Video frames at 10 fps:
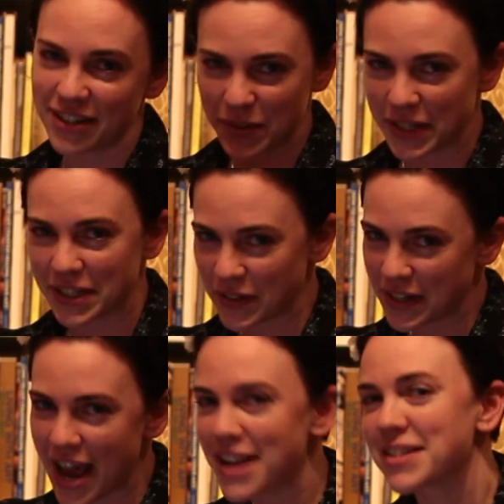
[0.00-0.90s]
doing
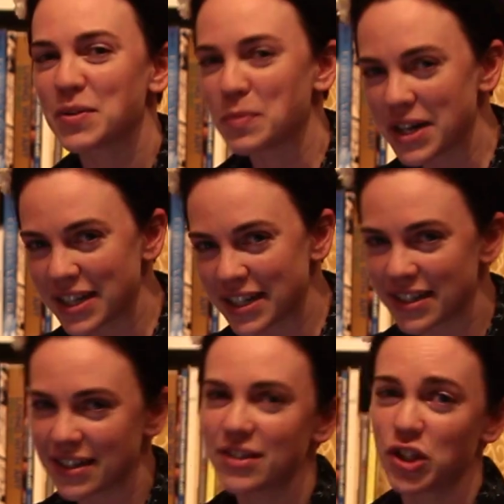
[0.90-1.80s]
excellent work.
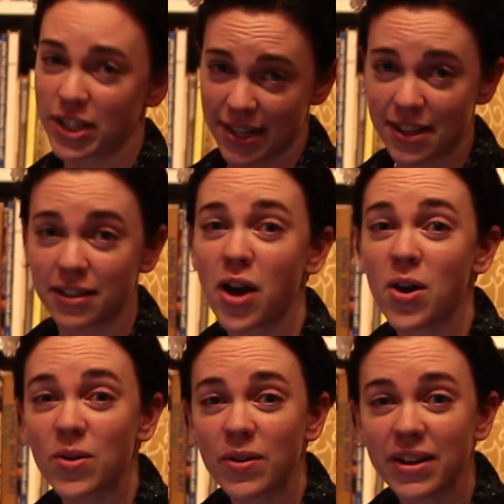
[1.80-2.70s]
She says
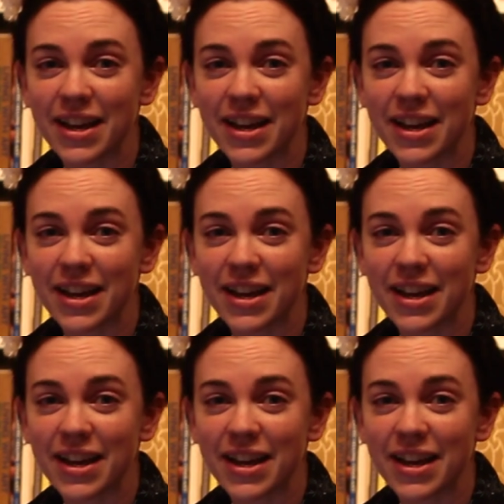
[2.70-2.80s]
hello.